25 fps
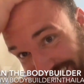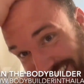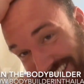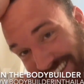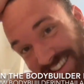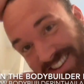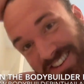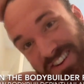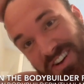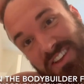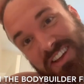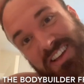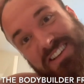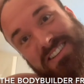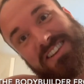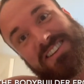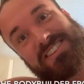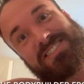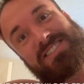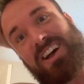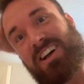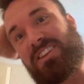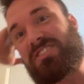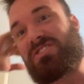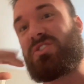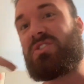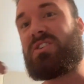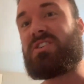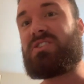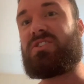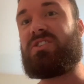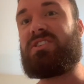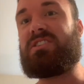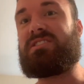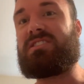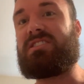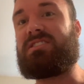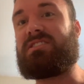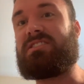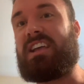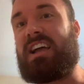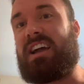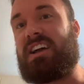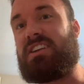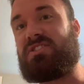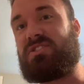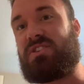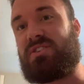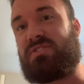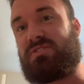You know that testosterone increases
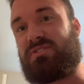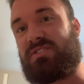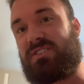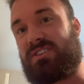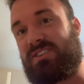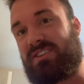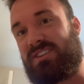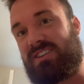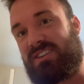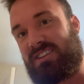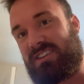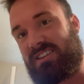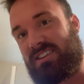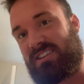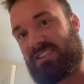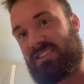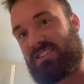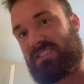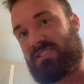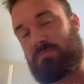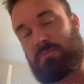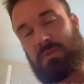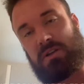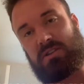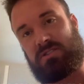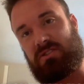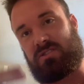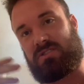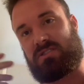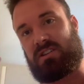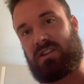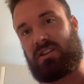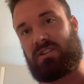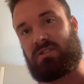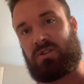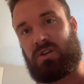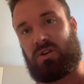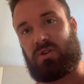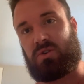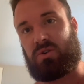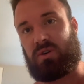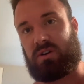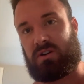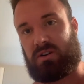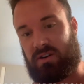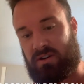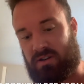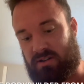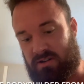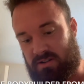dandruff? It makes your skin grow
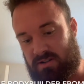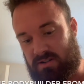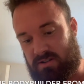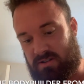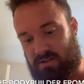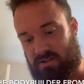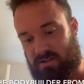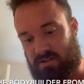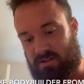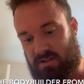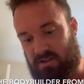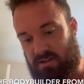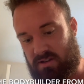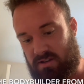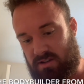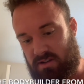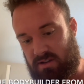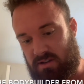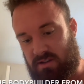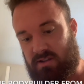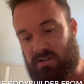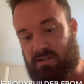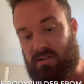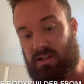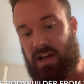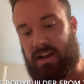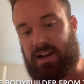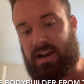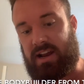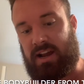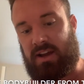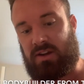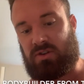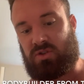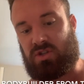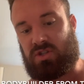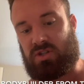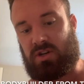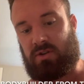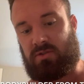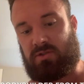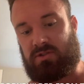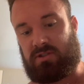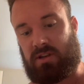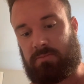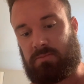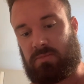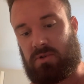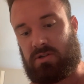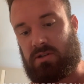quicker. There's a lot of androgen
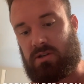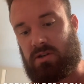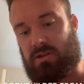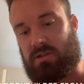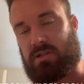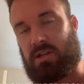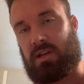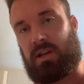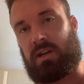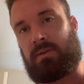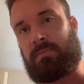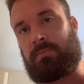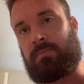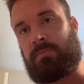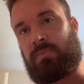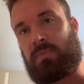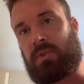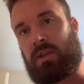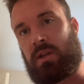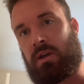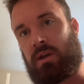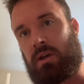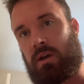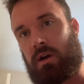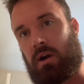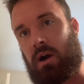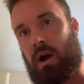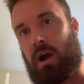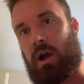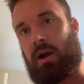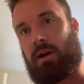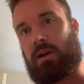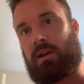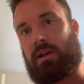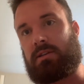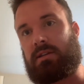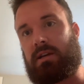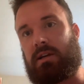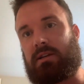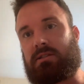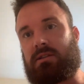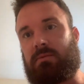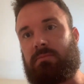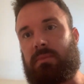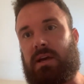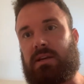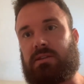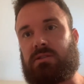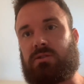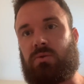receptors in your skin. Alright, I'm going to take
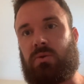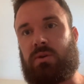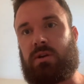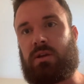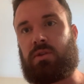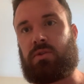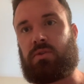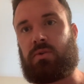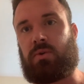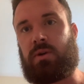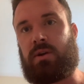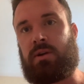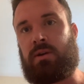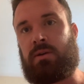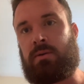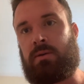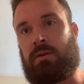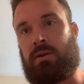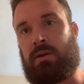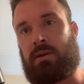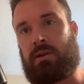some S23.